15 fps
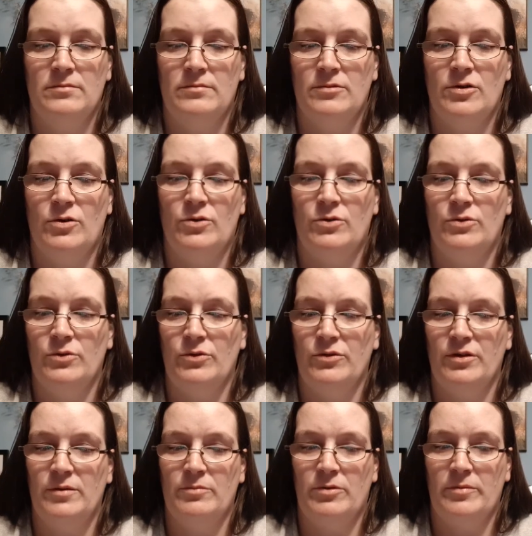cores,
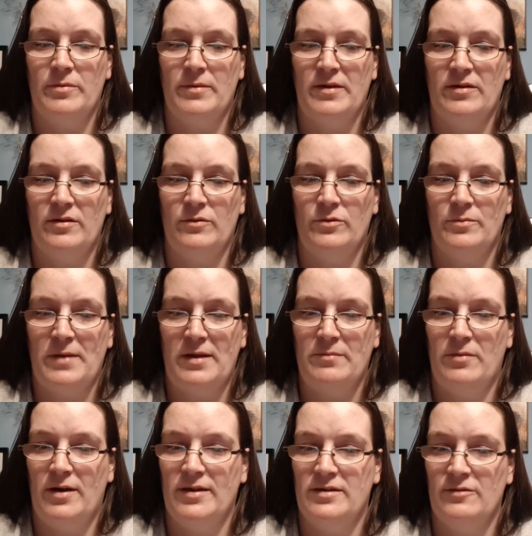it probably means it was made
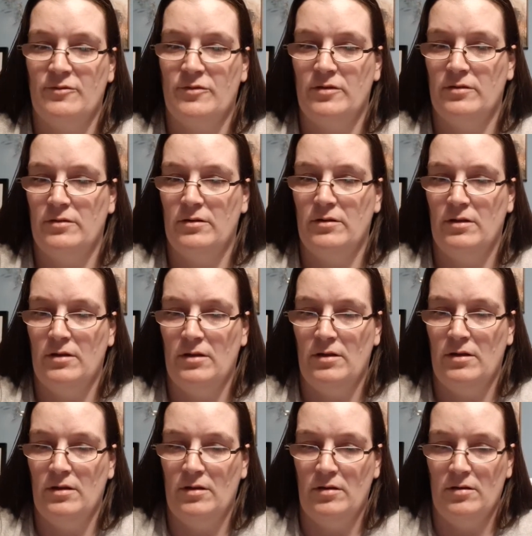by a different
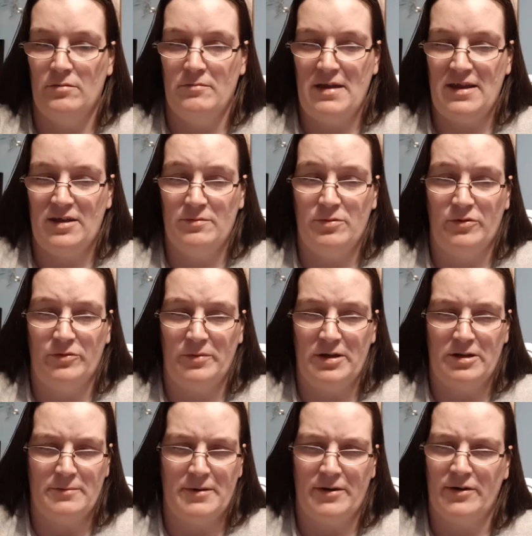maker, possibly an
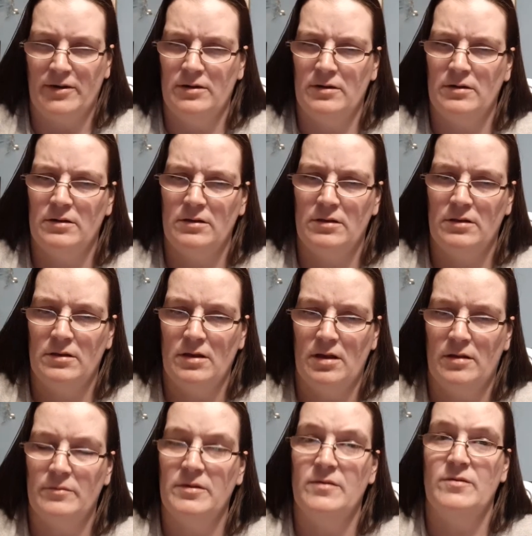American,
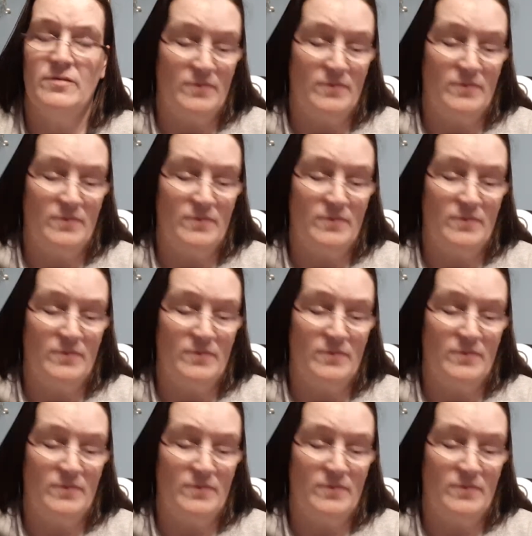given the